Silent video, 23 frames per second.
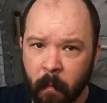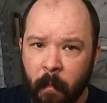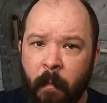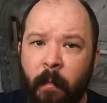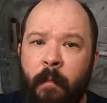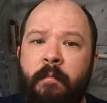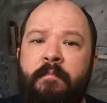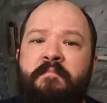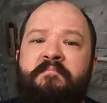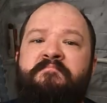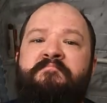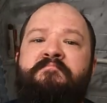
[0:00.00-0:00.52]

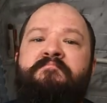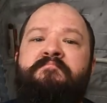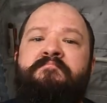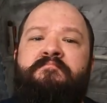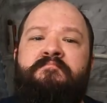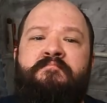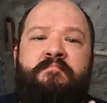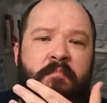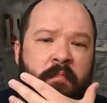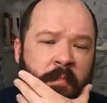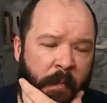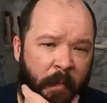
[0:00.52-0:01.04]

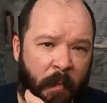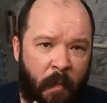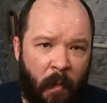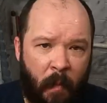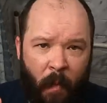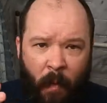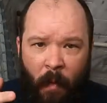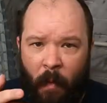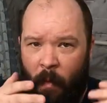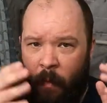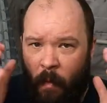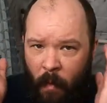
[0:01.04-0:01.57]

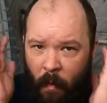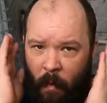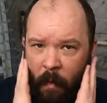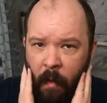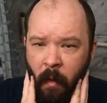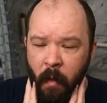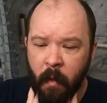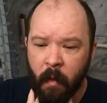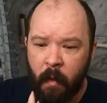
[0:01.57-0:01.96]
Nothing is said.